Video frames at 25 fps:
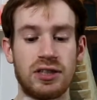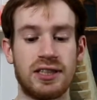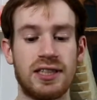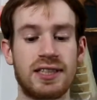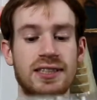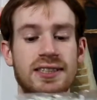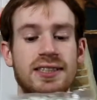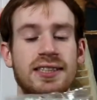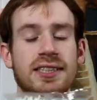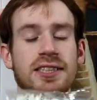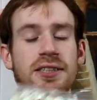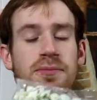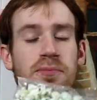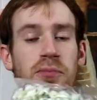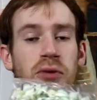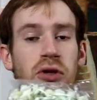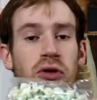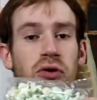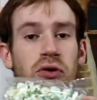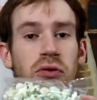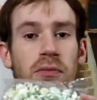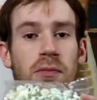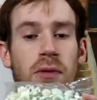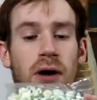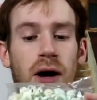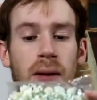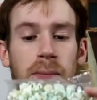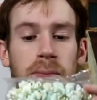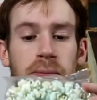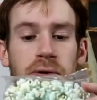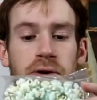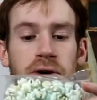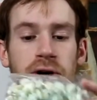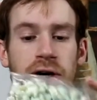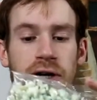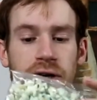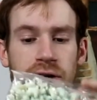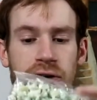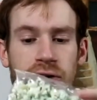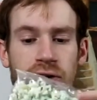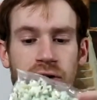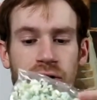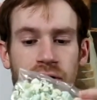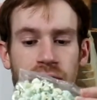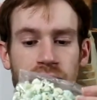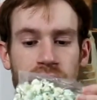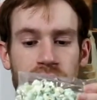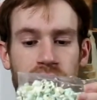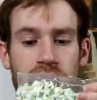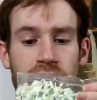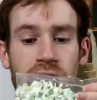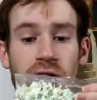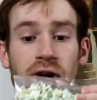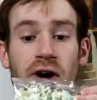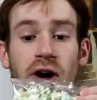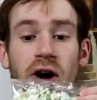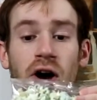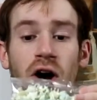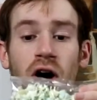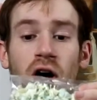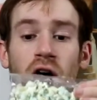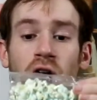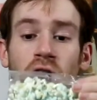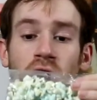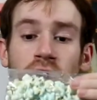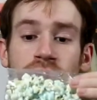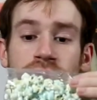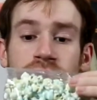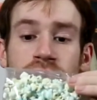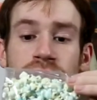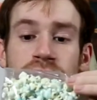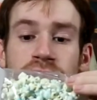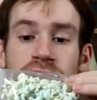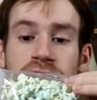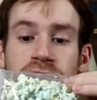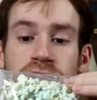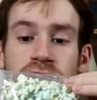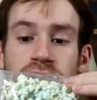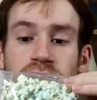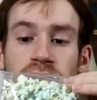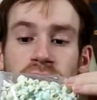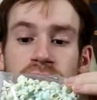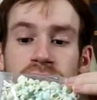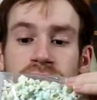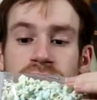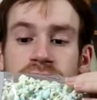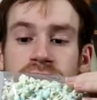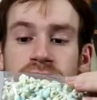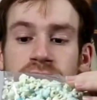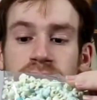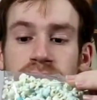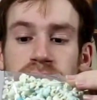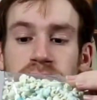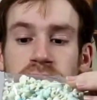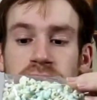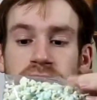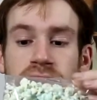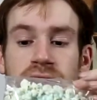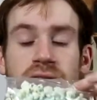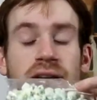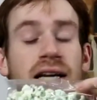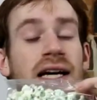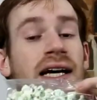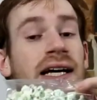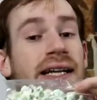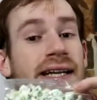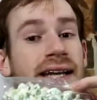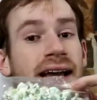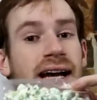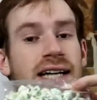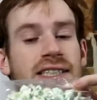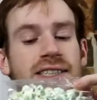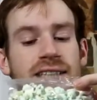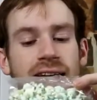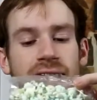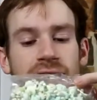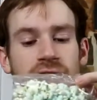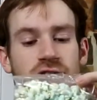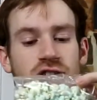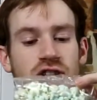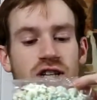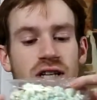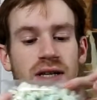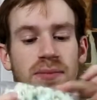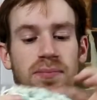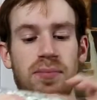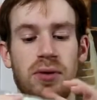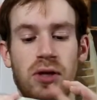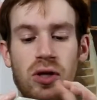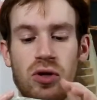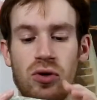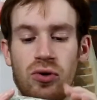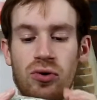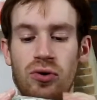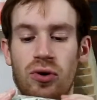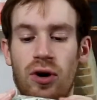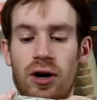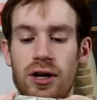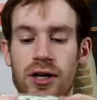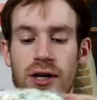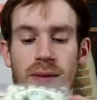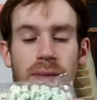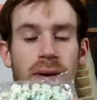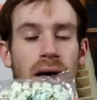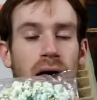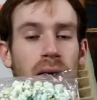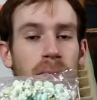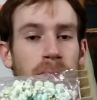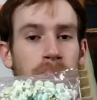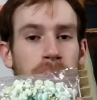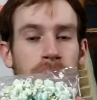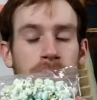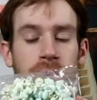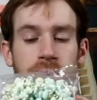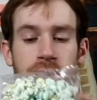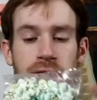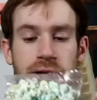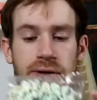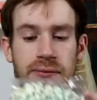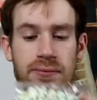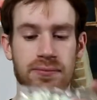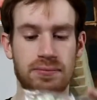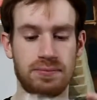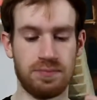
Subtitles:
this is blue popcorn. Half of it, granted, but there's actually blue on the popcorn.